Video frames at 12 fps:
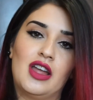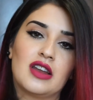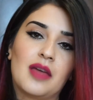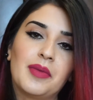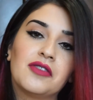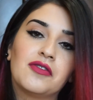and
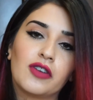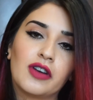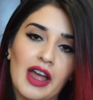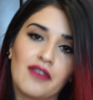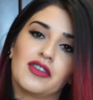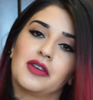I mean
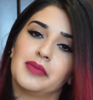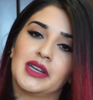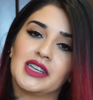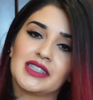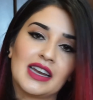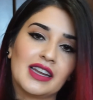forever,
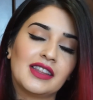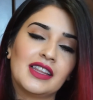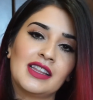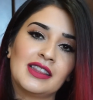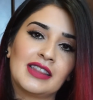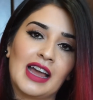because
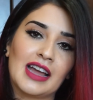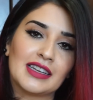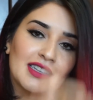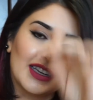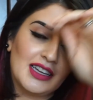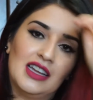anything that